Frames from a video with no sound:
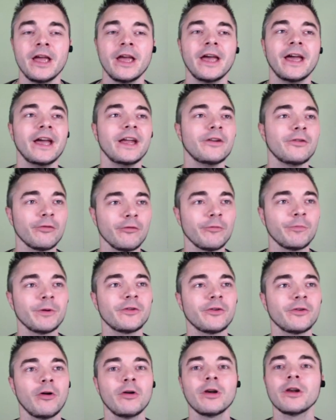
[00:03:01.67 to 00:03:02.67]
and truth be
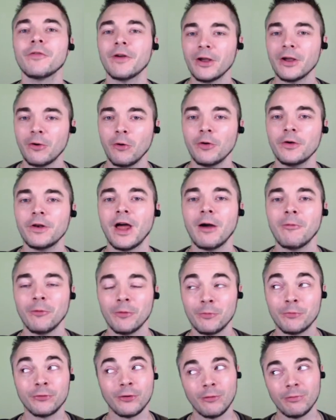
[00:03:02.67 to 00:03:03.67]
told, if I could, I
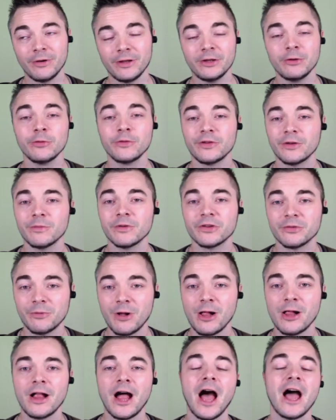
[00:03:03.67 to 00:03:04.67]
would probably use them as
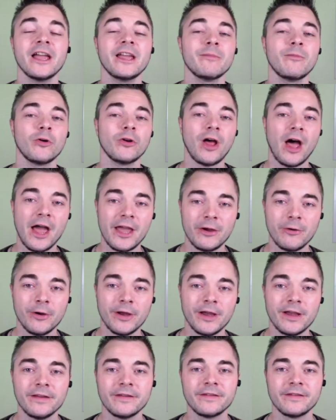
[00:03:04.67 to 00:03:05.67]
well. I am on
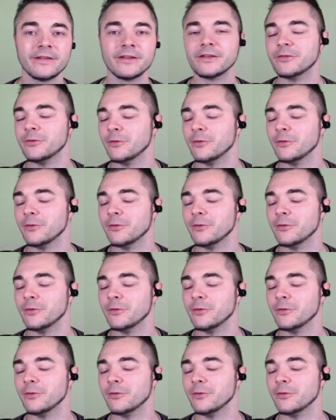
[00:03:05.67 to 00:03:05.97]
iOS.